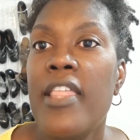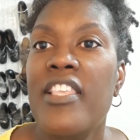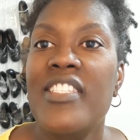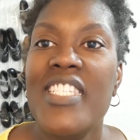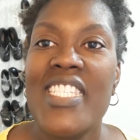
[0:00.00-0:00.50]

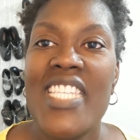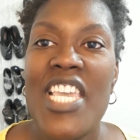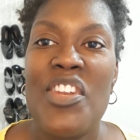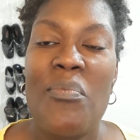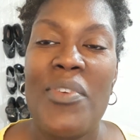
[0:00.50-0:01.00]
This is
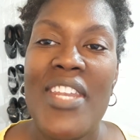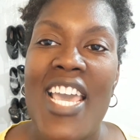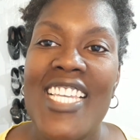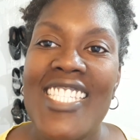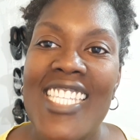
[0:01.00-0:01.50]
day number
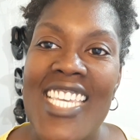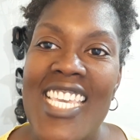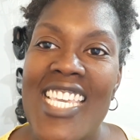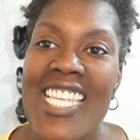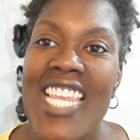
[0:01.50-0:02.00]

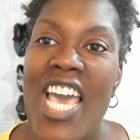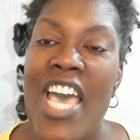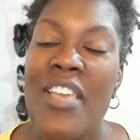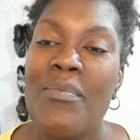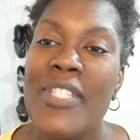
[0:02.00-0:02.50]
19.
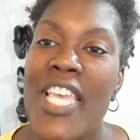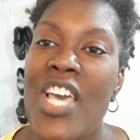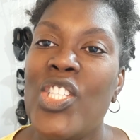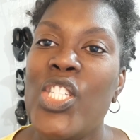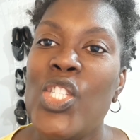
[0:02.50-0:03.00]
I am
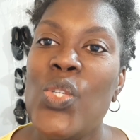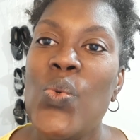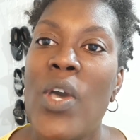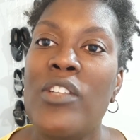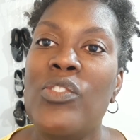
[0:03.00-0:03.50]
down to
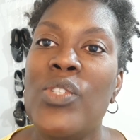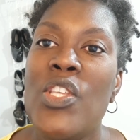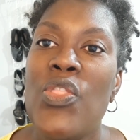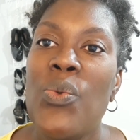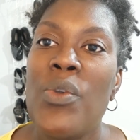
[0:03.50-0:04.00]

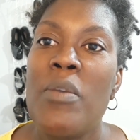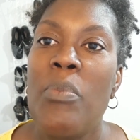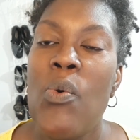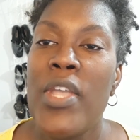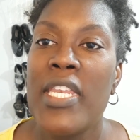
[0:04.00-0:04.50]

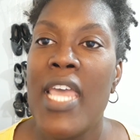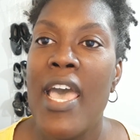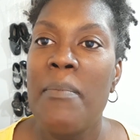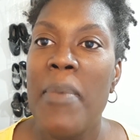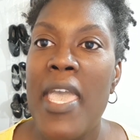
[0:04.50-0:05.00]

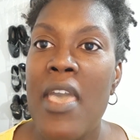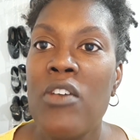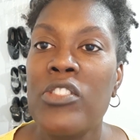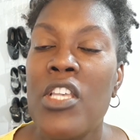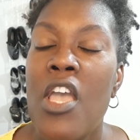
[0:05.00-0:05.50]
203.9
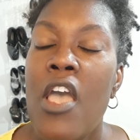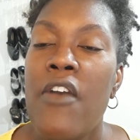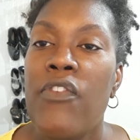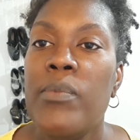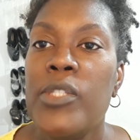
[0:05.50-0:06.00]
pounds
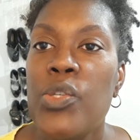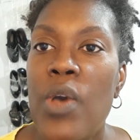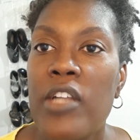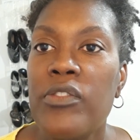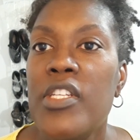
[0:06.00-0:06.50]
from
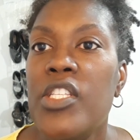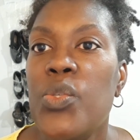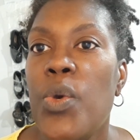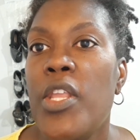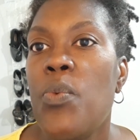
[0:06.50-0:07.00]

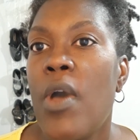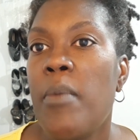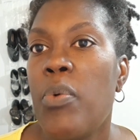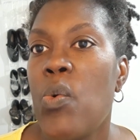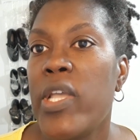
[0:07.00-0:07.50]

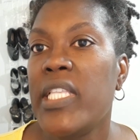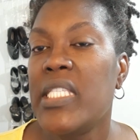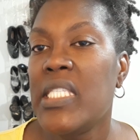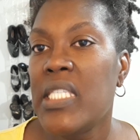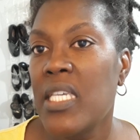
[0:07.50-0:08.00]

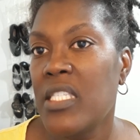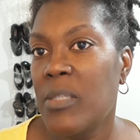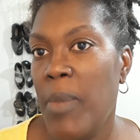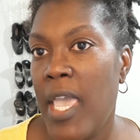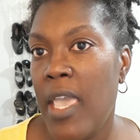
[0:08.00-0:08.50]

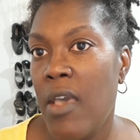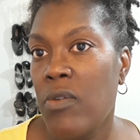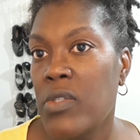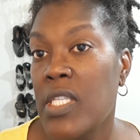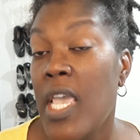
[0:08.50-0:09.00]
221.6
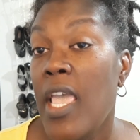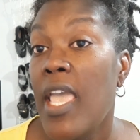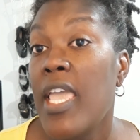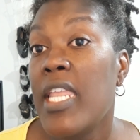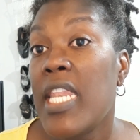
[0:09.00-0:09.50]
pounds
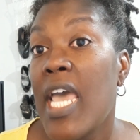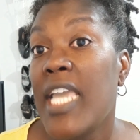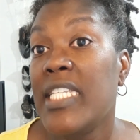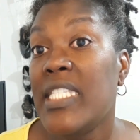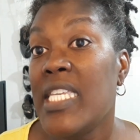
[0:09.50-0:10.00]
in
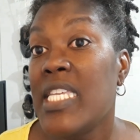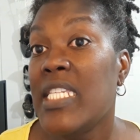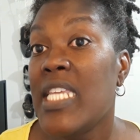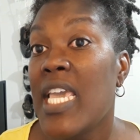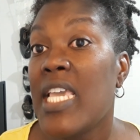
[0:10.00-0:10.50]

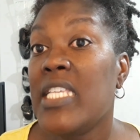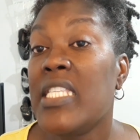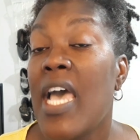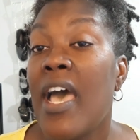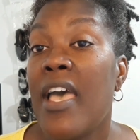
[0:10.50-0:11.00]
19
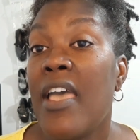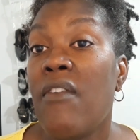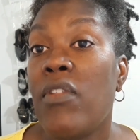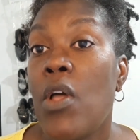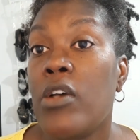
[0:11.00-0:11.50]
days. I
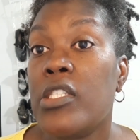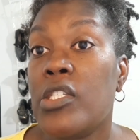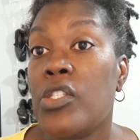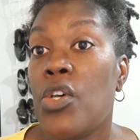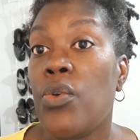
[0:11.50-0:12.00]
have lost
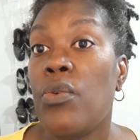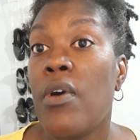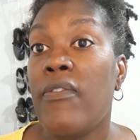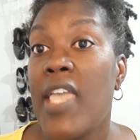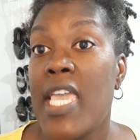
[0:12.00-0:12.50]
a total
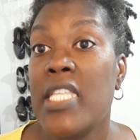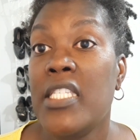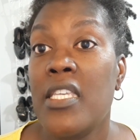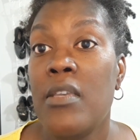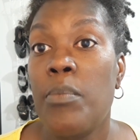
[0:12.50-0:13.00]
of
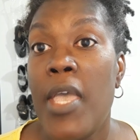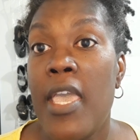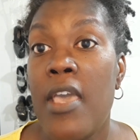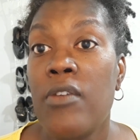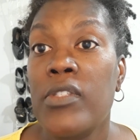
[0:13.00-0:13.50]
18
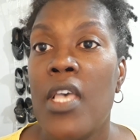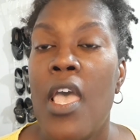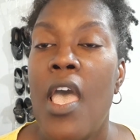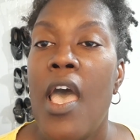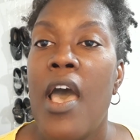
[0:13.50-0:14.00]
pounds.
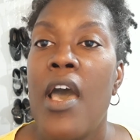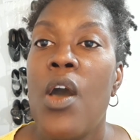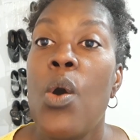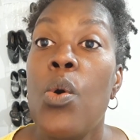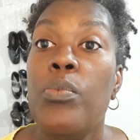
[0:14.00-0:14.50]
I
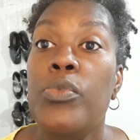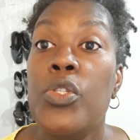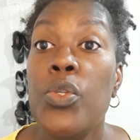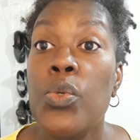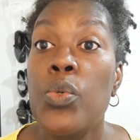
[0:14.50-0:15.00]
hope
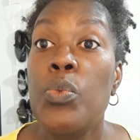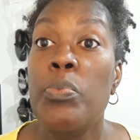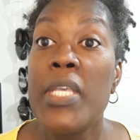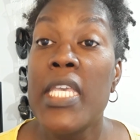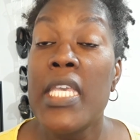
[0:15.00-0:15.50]
to
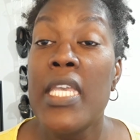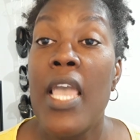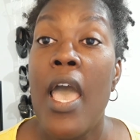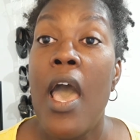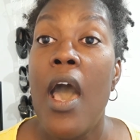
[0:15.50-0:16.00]

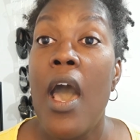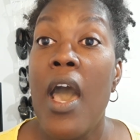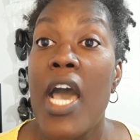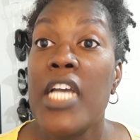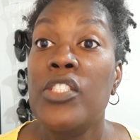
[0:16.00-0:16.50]
be
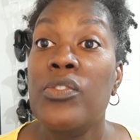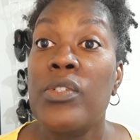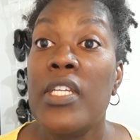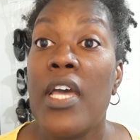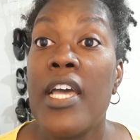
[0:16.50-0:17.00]

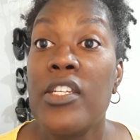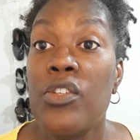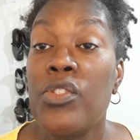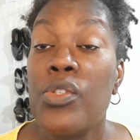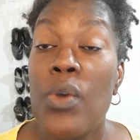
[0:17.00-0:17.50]

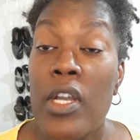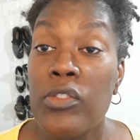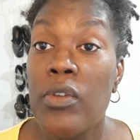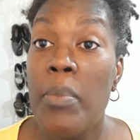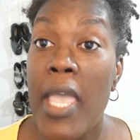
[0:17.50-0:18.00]
under
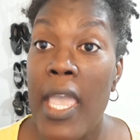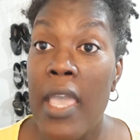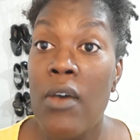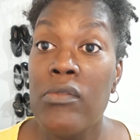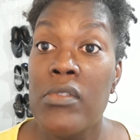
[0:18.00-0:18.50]
200
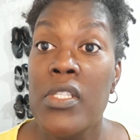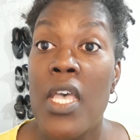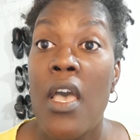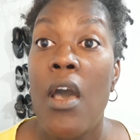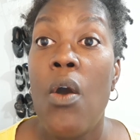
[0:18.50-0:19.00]
pounds
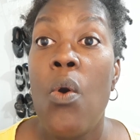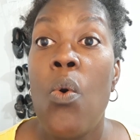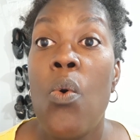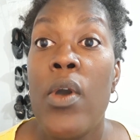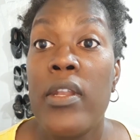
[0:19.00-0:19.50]

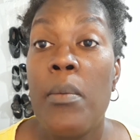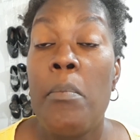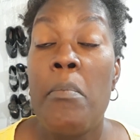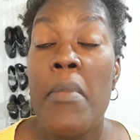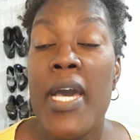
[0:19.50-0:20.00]
on
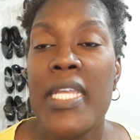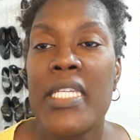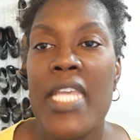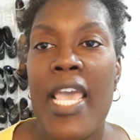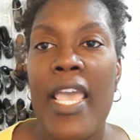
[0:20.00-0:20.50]

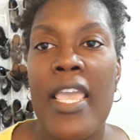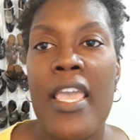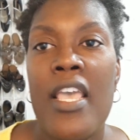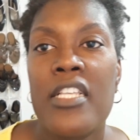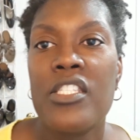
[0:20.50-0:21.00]
Monday.
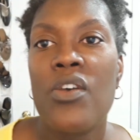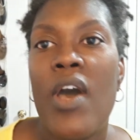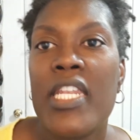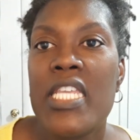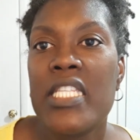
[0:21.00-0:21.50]
So
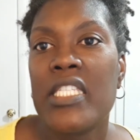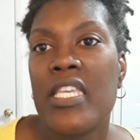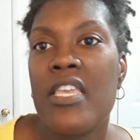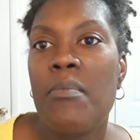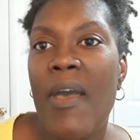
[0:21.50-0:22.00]
I need to
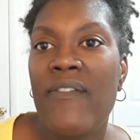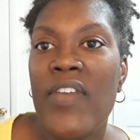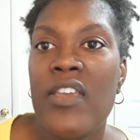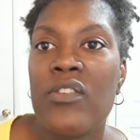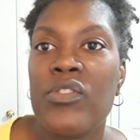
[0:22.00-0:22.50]
keep my
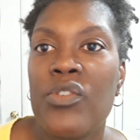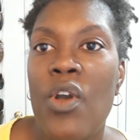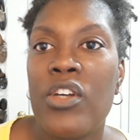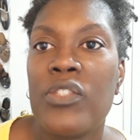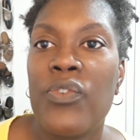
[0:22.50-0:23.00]
fingers
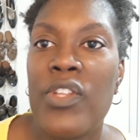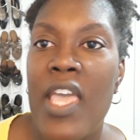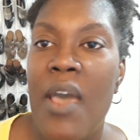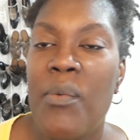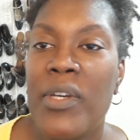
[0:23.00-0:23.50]
crossed for
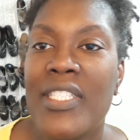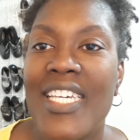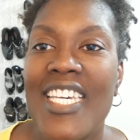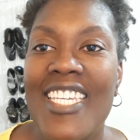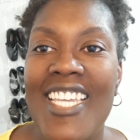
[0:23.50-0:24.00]
that one.
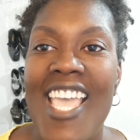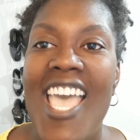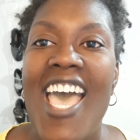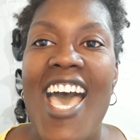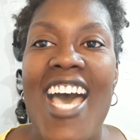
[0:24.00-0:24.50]

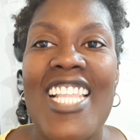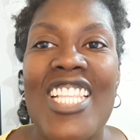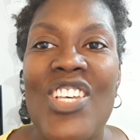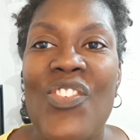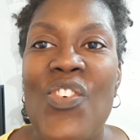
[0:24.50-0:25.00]
I
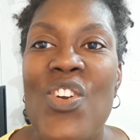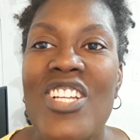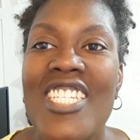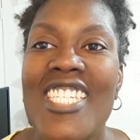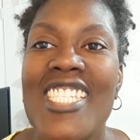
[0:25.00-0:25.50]
look
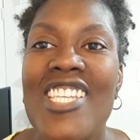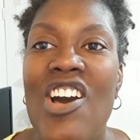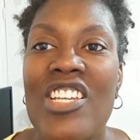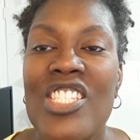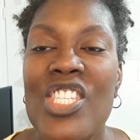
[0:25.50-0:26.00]
forward to
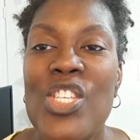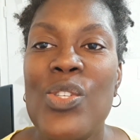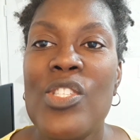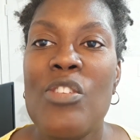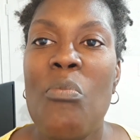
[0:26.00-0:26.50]
talking to
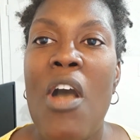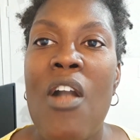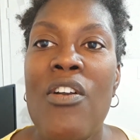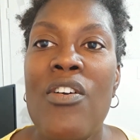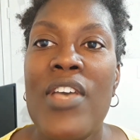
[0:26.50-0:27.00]
you
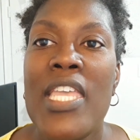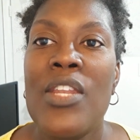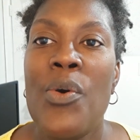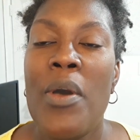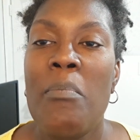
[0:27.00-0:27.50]
tomorrow,
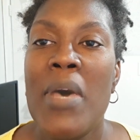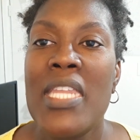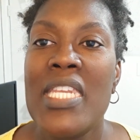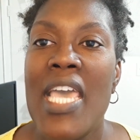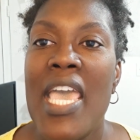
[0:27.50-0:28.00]
and on
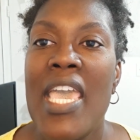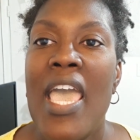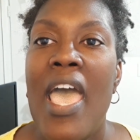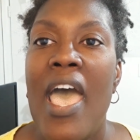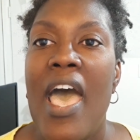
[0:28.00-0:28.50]
Monday
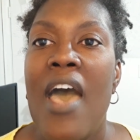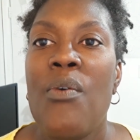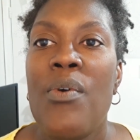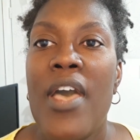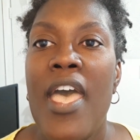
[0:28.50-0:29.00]
I
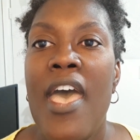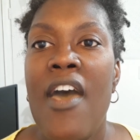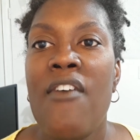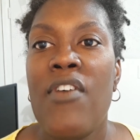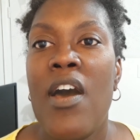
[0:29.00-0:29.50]
will
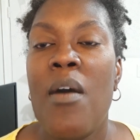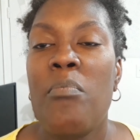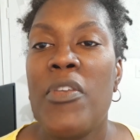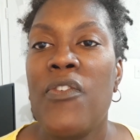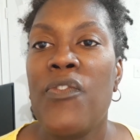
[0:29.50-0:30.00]
have
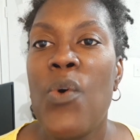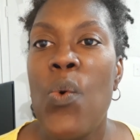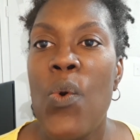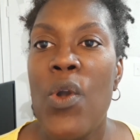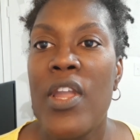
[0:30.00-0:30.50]

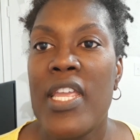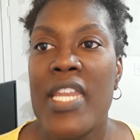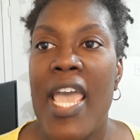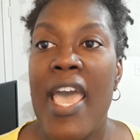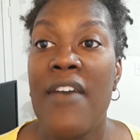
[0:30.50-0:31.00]
before
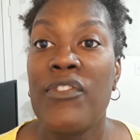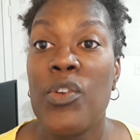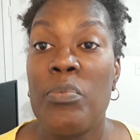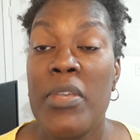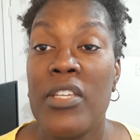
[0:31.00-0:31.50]
and
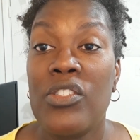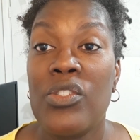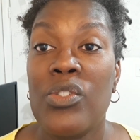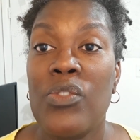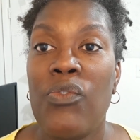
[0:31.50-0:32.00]
after
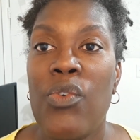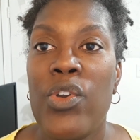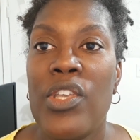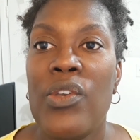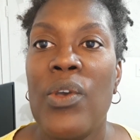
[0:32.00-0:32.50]
pictures
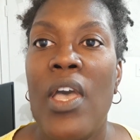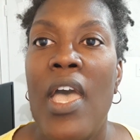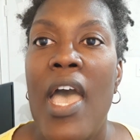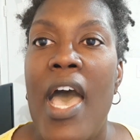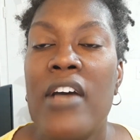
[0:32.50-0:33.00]
for you.
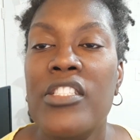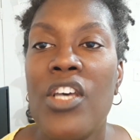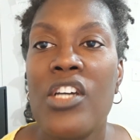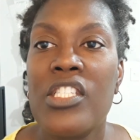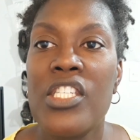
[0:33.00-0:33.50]
I'll
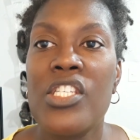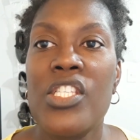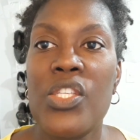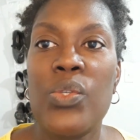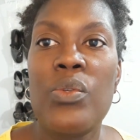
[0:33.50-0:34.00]
talk to you
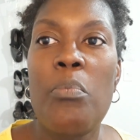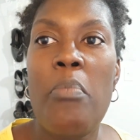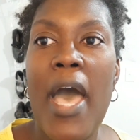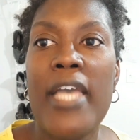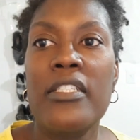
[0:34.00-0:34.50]
soon. Bye.